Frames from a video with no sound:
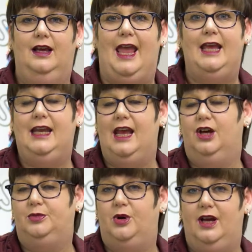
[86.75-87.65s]
handing
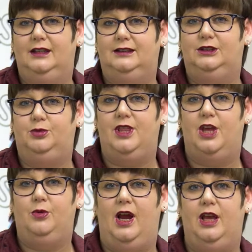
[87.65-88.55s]
out prizes when
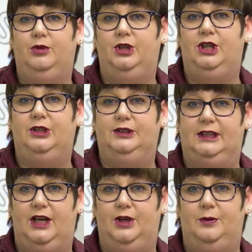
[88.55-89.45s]
they were able to do
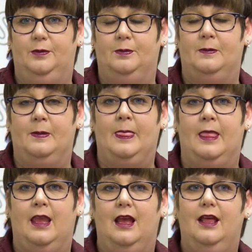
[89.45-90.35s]
so.
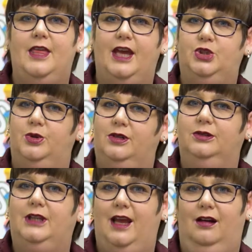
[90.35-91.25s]
That
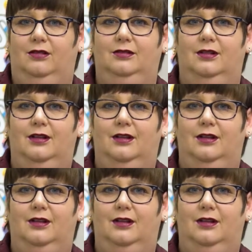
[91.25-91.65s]
trickled down.